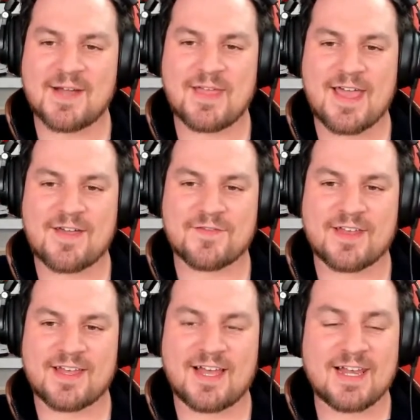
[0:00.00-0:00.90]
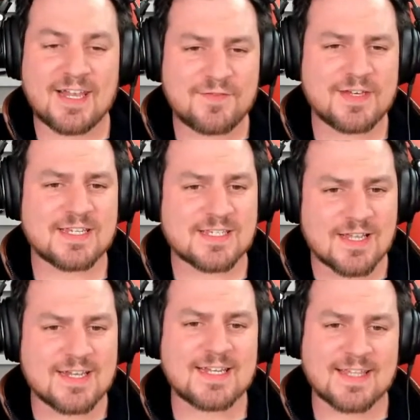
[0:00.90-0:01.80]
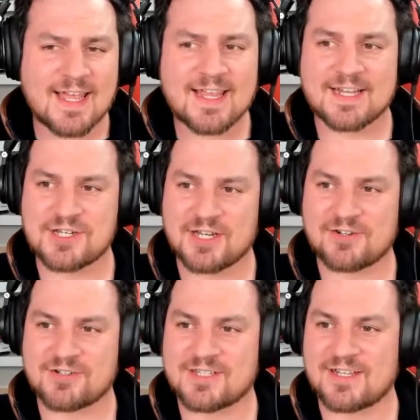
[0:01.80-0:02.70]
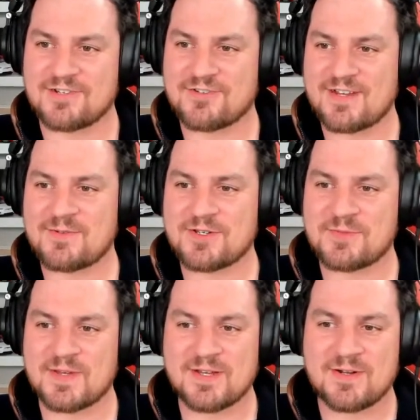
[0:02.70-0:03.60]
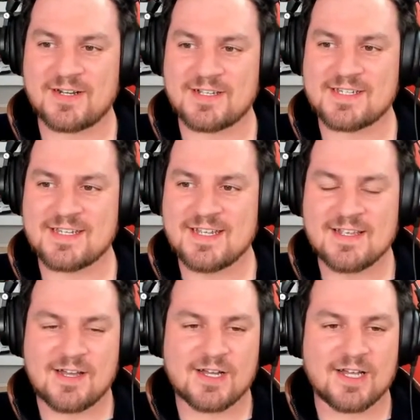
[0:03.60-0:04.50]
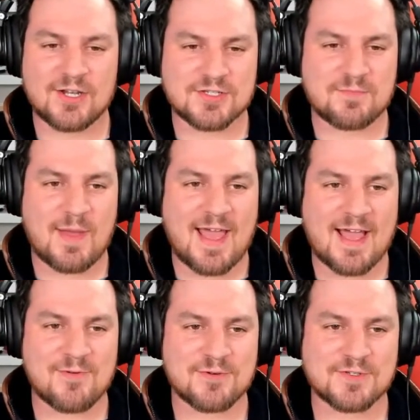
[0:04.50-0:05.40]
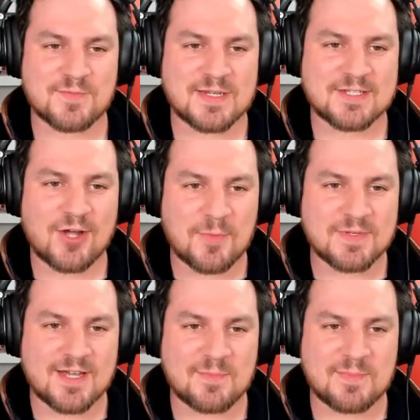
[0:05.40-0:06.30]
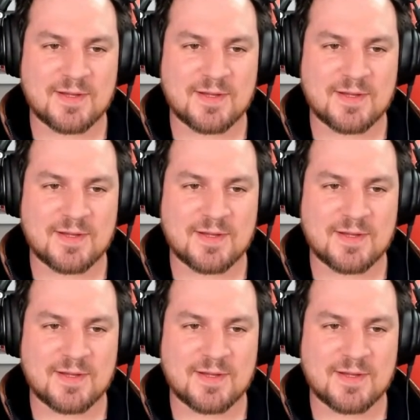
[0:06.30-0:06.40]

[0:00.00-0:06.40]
We have a lovely sunny day, actually, across the country, which has been quite nice. Lots of power walls have been topped up